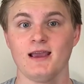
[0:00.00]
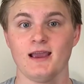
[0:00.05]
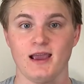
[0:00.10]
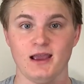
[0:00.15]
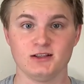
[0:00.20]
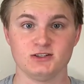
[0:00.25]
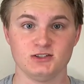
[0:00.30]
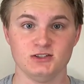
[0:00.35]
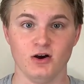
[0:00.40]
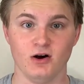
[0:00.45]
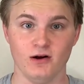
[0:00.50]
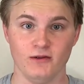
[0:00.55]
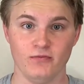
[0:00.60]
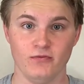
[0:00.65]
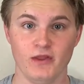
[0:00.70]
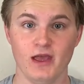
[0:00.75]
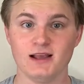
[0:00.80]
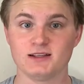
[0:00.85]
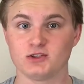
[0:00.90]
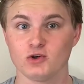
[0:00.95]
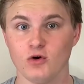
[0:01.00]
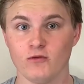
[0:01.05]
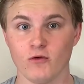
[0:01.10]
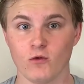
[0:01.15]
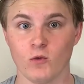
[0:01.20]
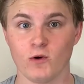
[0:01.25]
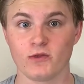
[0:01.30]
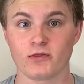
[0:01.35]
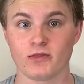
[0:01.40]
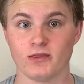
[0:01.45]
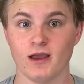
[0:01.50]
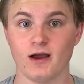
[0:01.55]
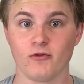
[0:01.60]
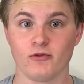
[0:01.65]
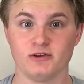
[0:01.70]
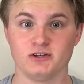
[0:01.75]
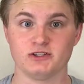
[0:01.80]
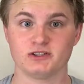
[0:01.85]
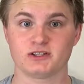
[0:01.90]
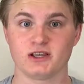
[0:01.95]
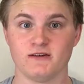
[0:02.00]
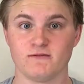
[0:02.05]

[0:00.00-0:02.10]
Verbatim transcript: It's done. That's over with. Now they just